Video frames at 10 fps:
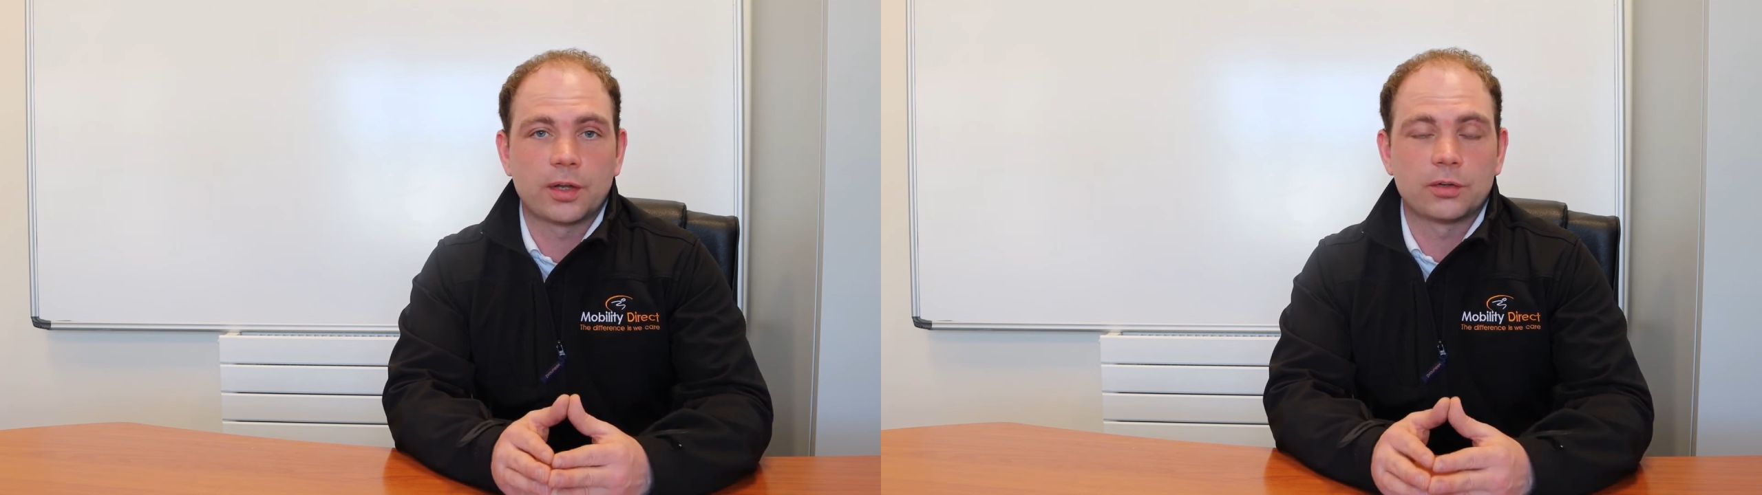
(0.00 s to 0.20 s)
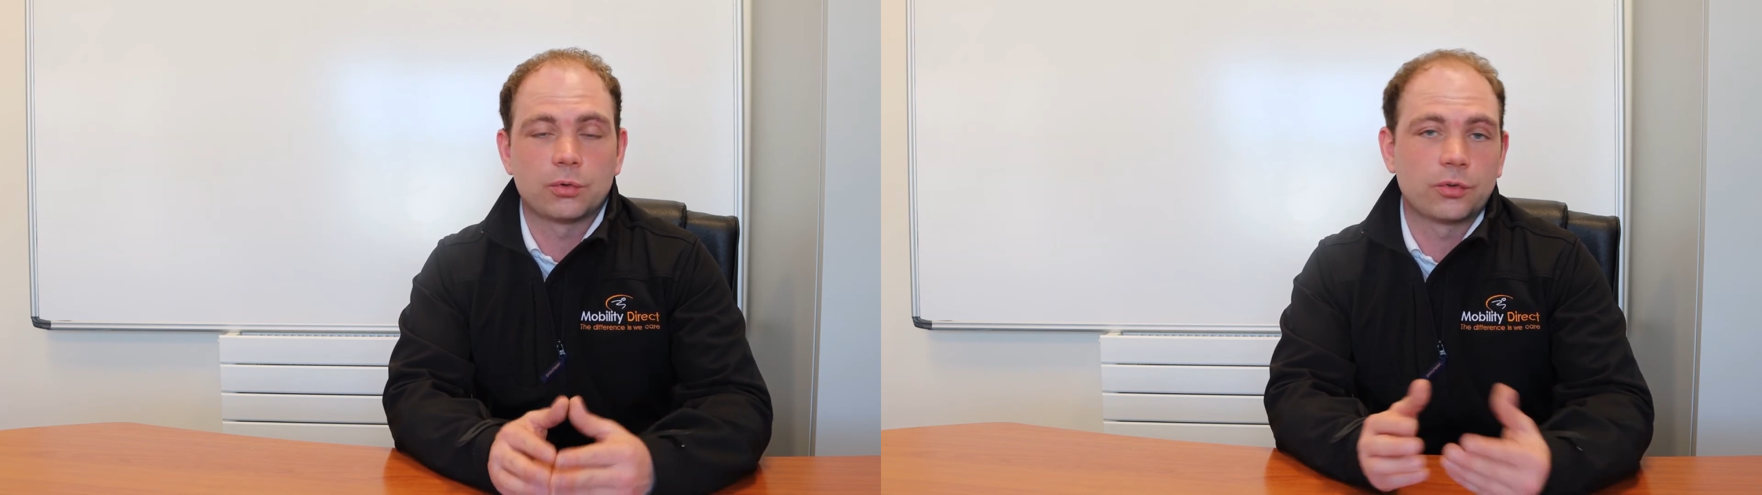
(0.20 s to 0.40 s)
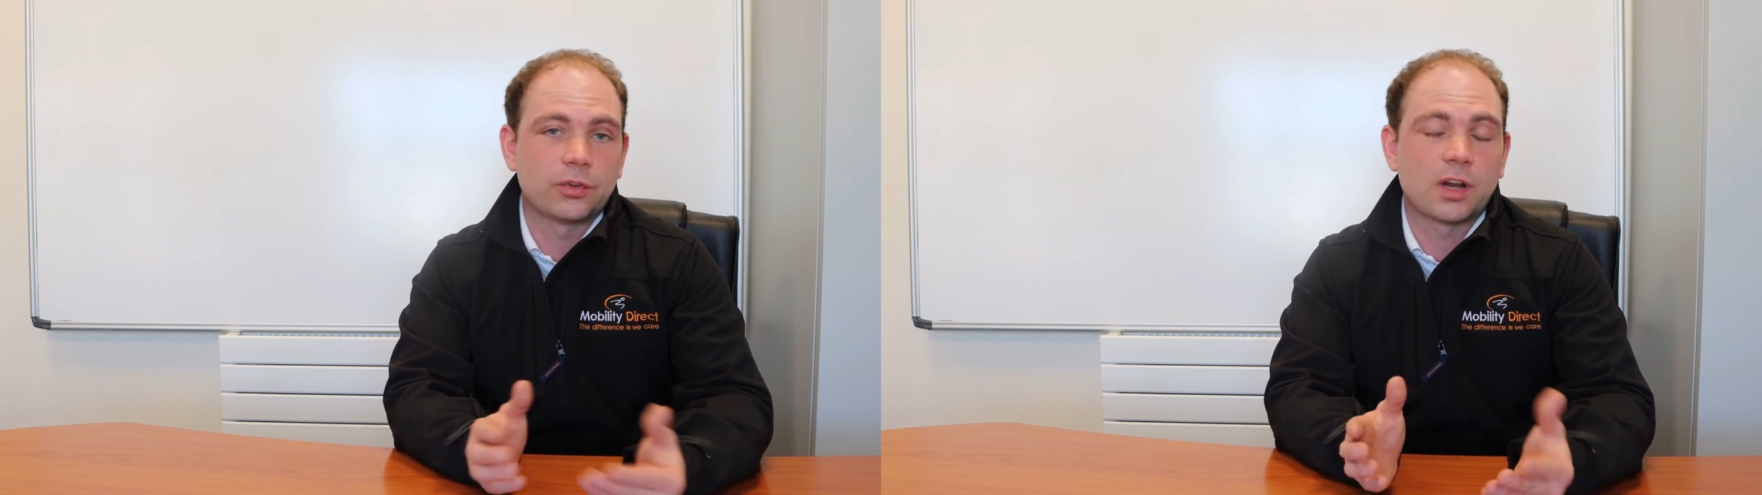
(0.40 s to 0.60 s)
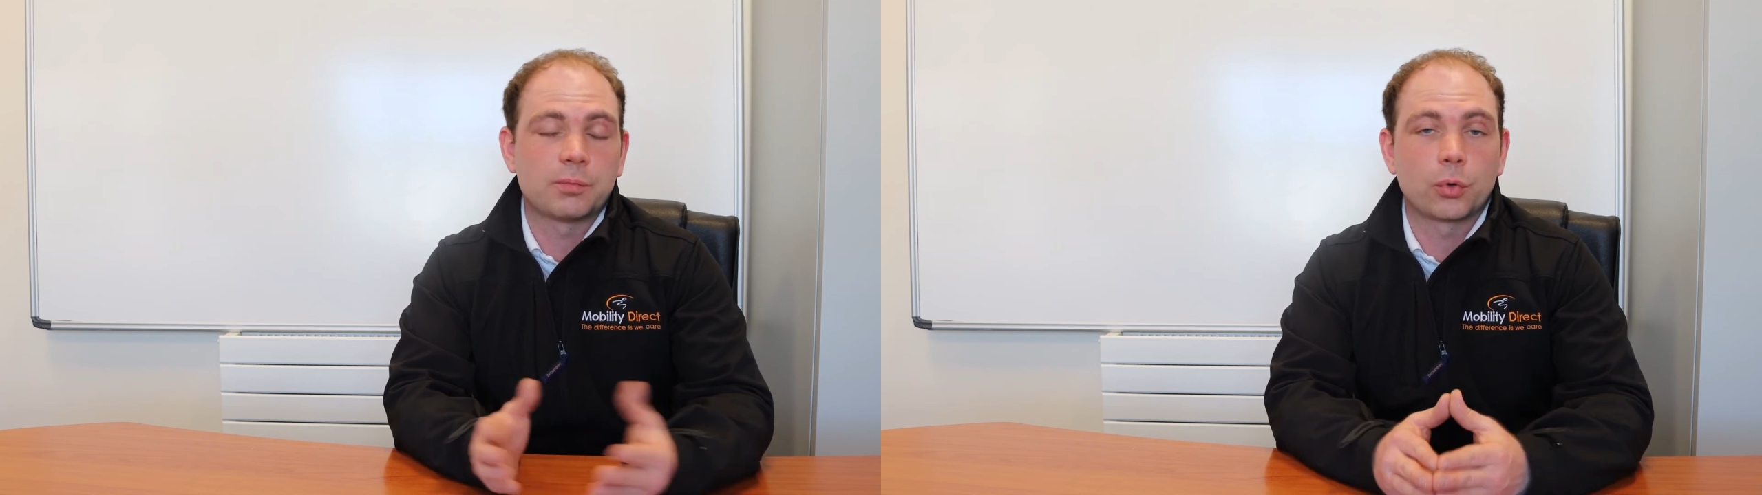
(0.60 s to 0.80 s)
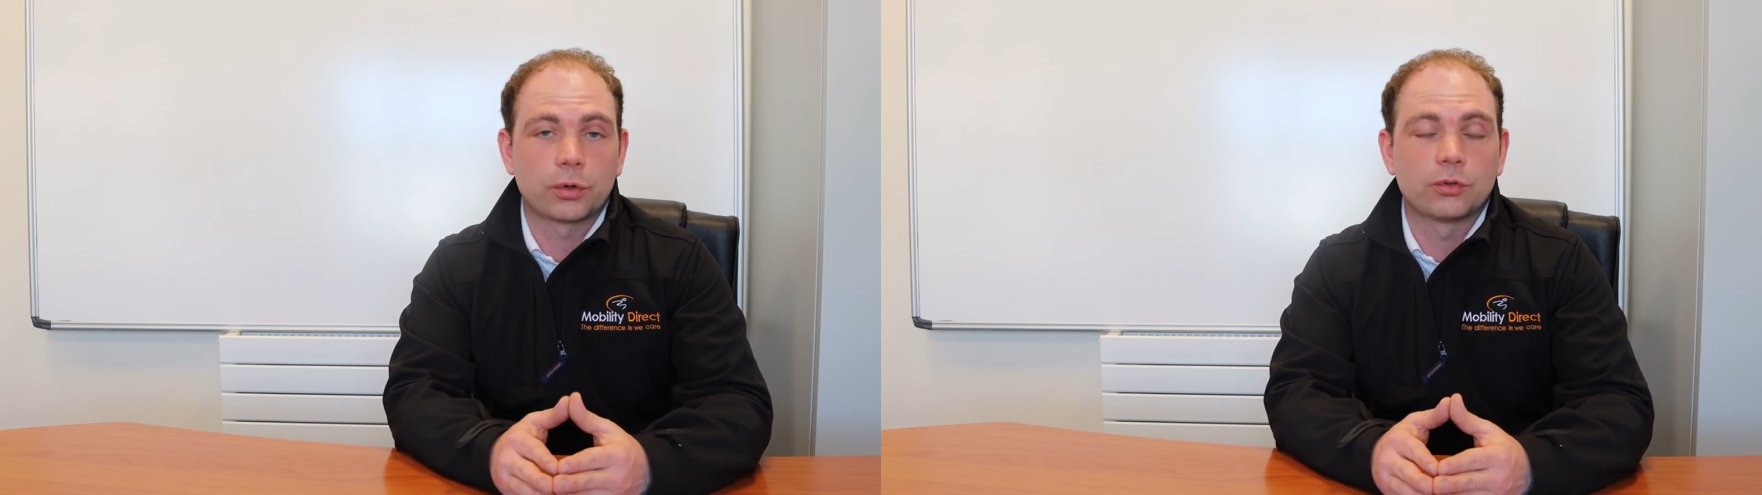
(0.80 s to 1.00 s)
and you notice you'd
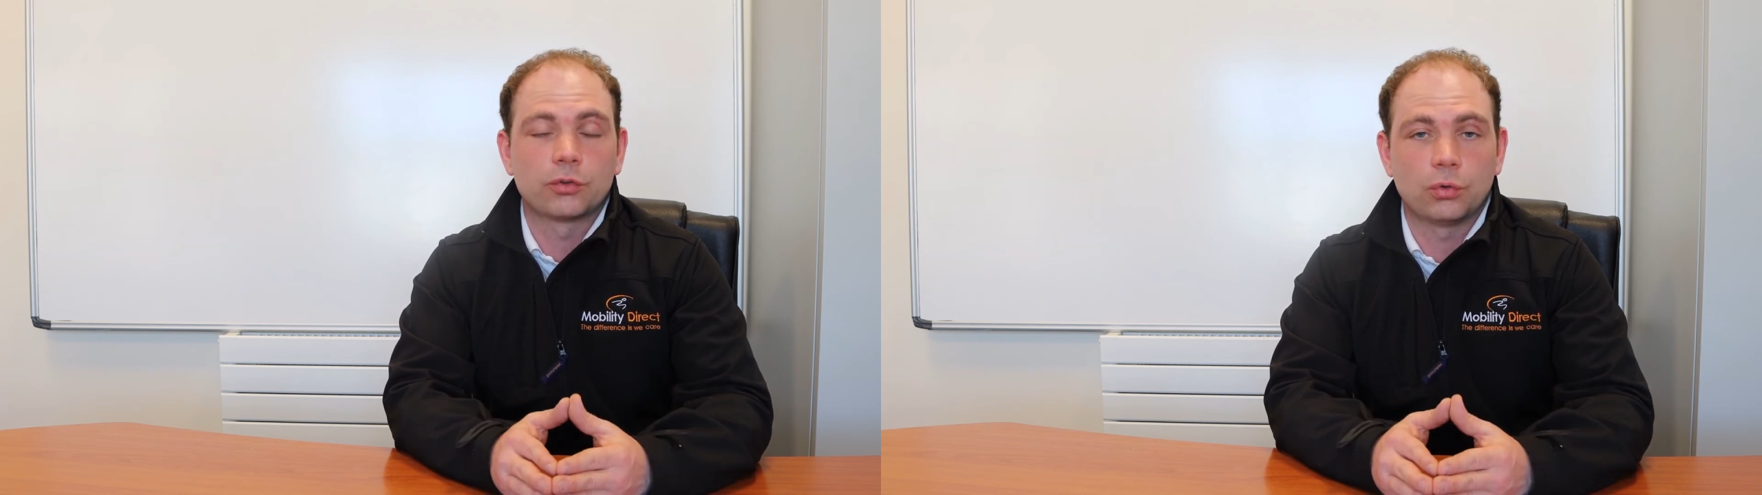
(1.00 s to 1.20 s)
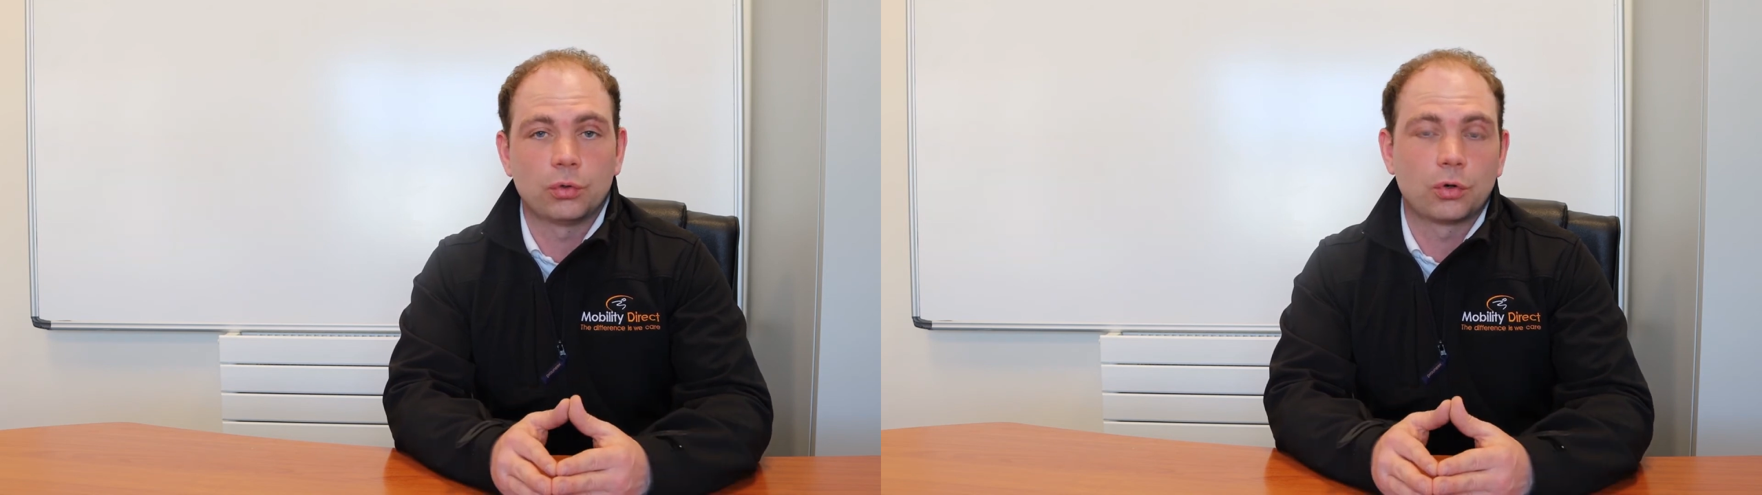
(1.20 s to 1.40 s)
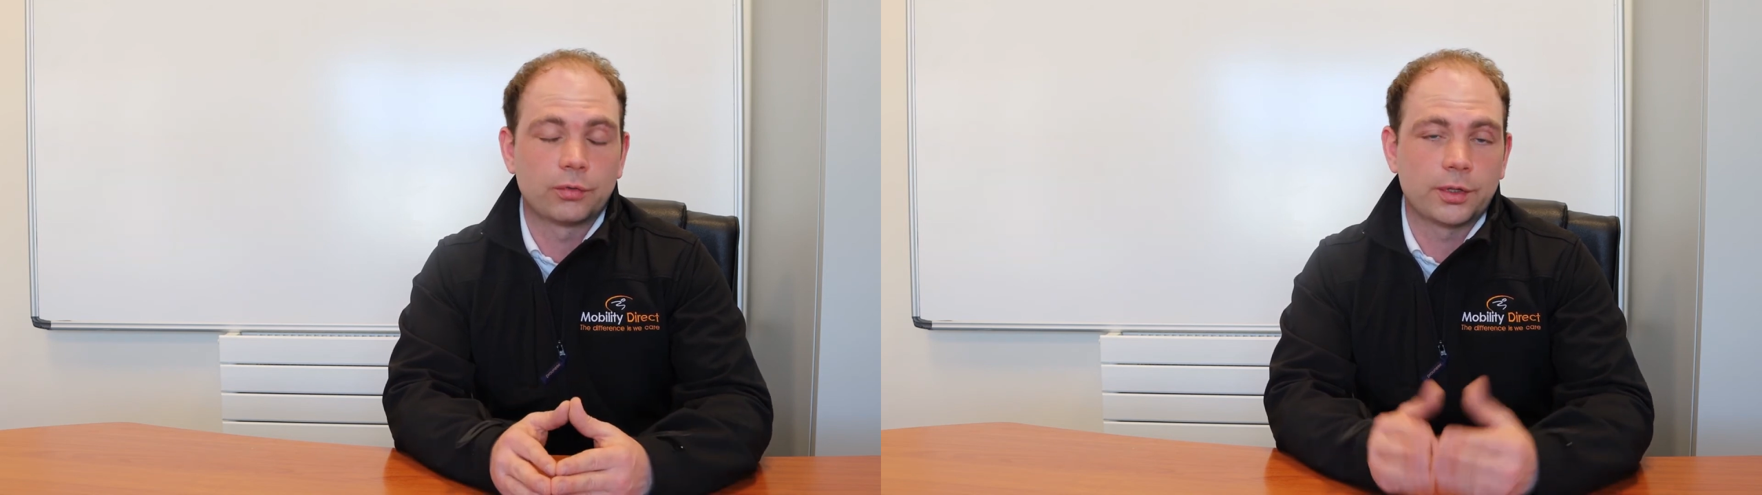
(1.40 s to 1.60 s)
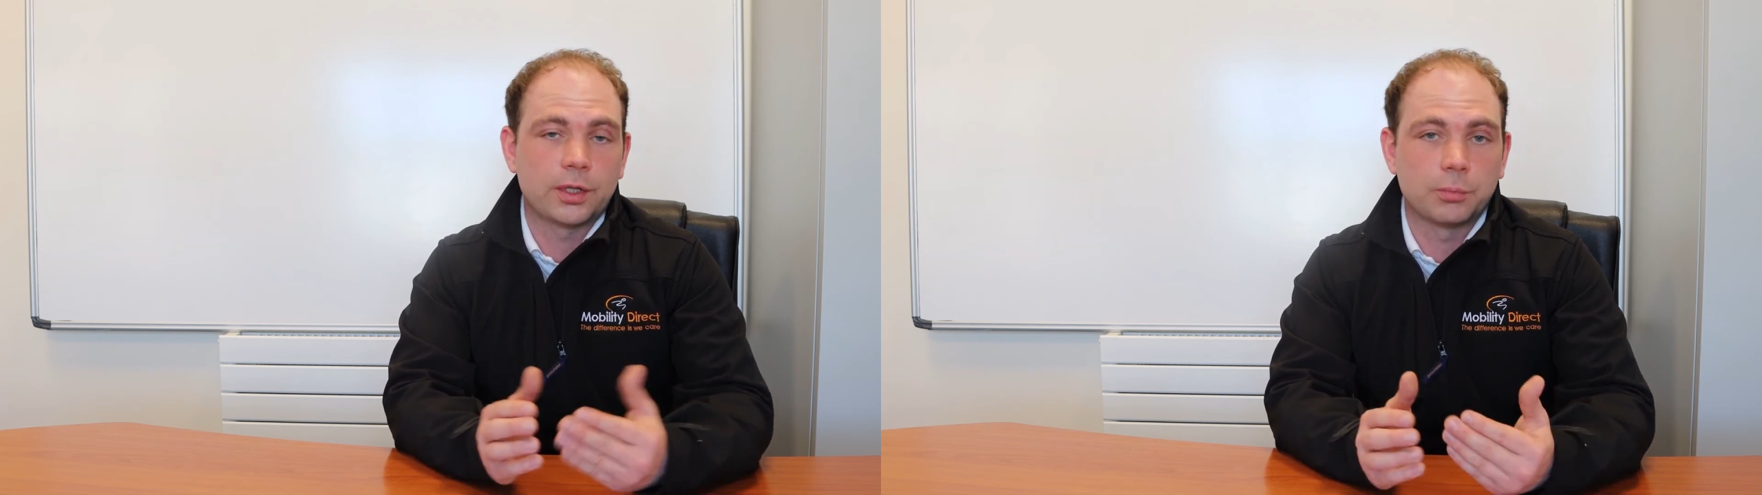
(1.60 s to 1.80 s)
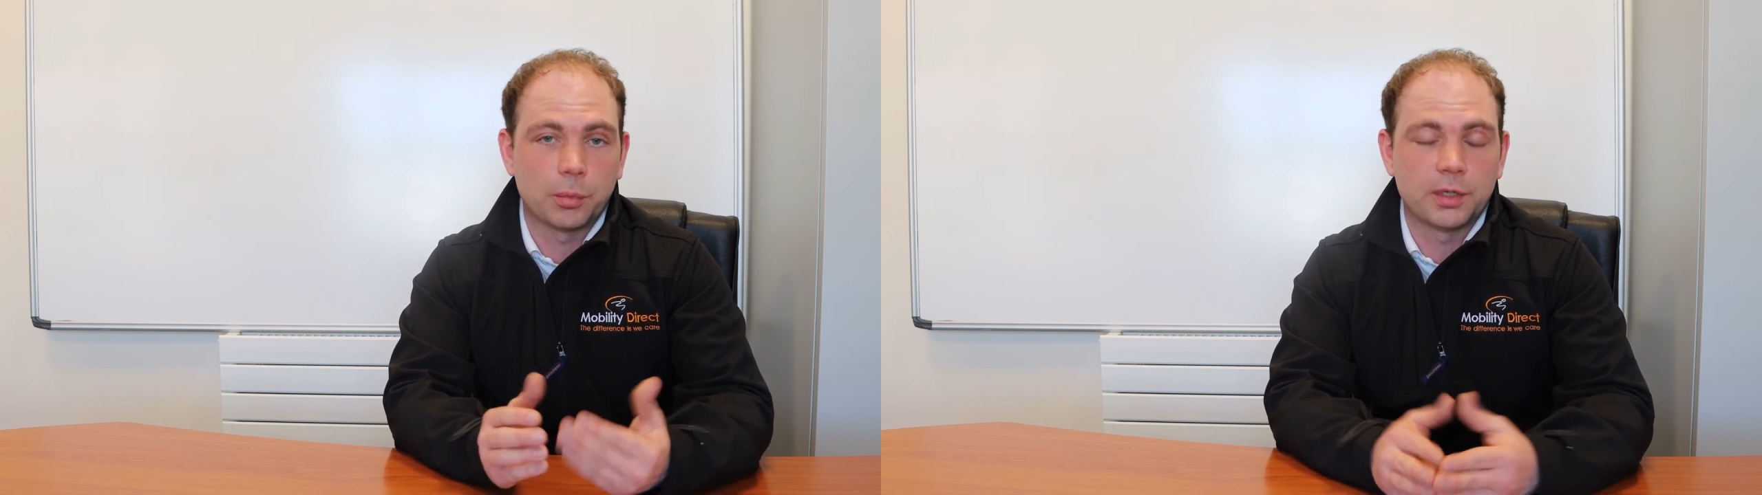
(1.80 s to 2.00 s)
have more control over
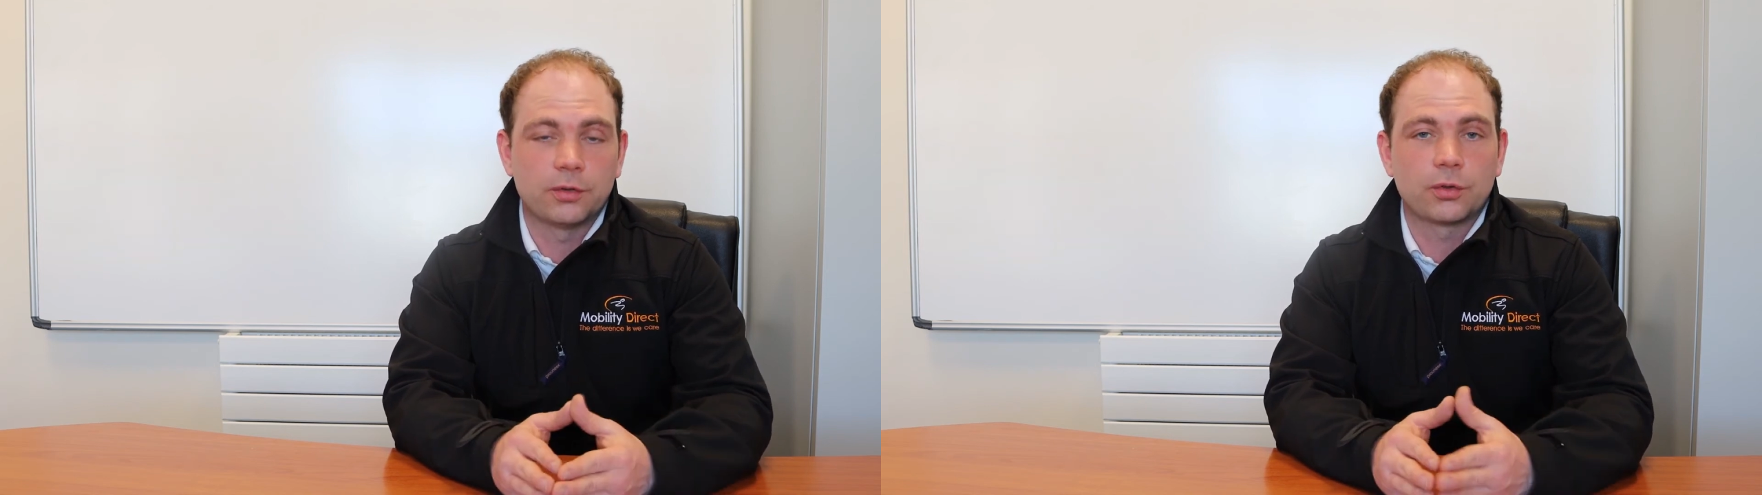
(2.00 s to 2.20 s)
the mobility